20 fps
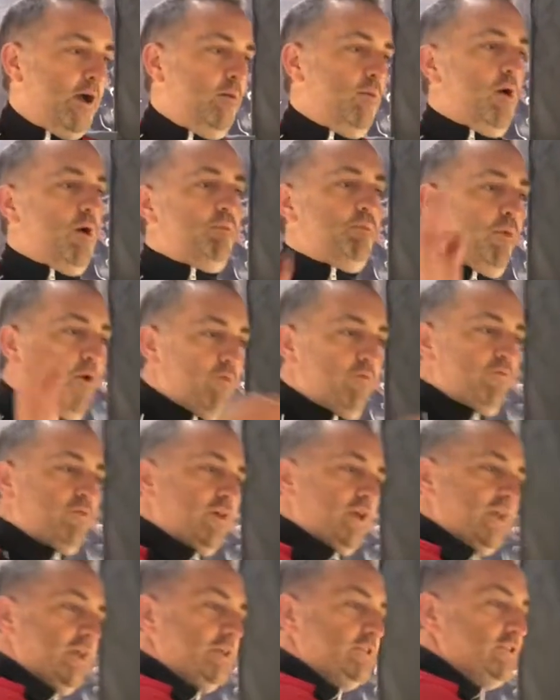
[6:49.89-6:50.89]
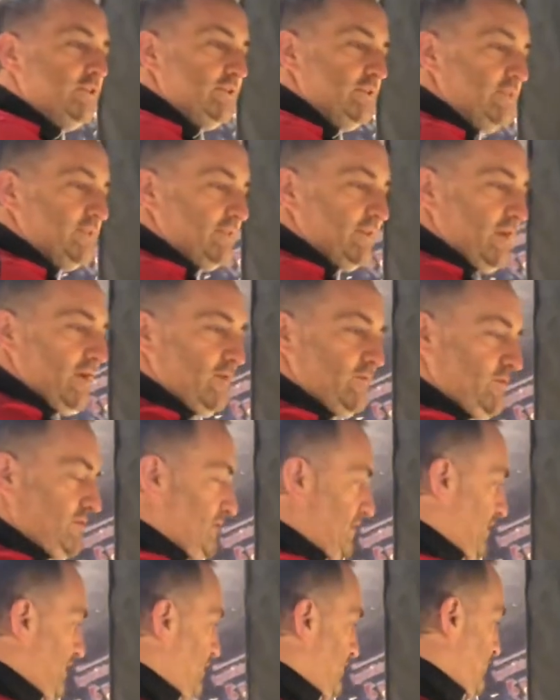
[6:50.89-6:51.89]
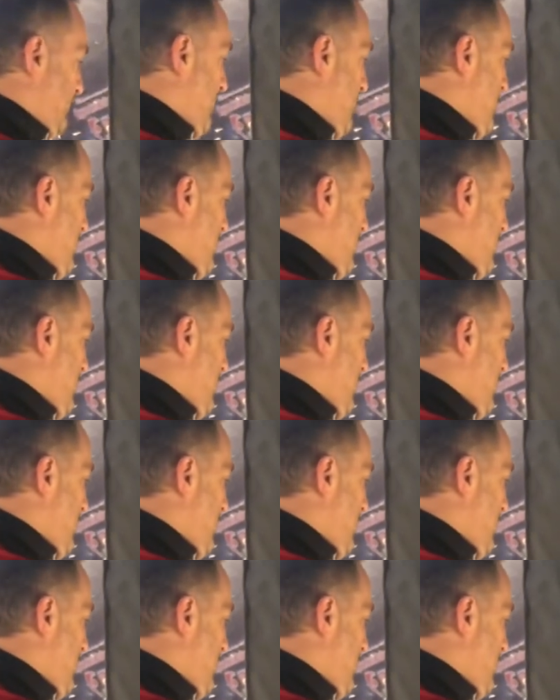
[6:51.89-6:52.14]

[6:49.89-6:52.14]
Above the kitchen surfaces,